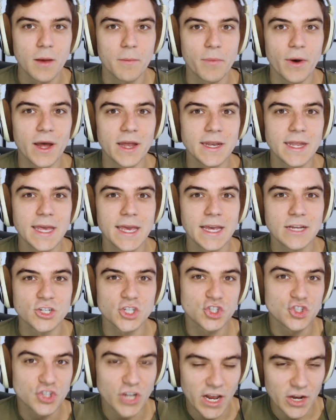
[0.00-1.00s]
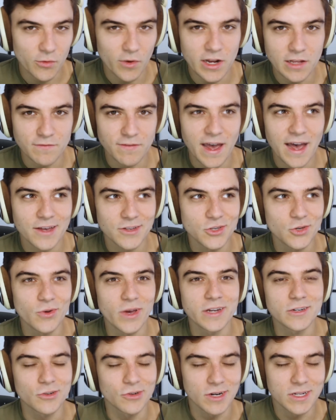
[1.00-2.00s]
but just generating value
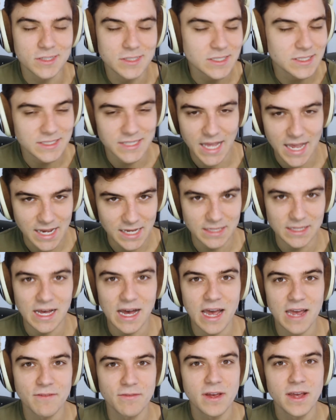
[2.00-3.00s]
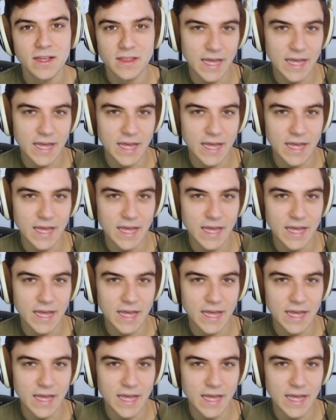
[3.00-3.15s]
and critically staying alive.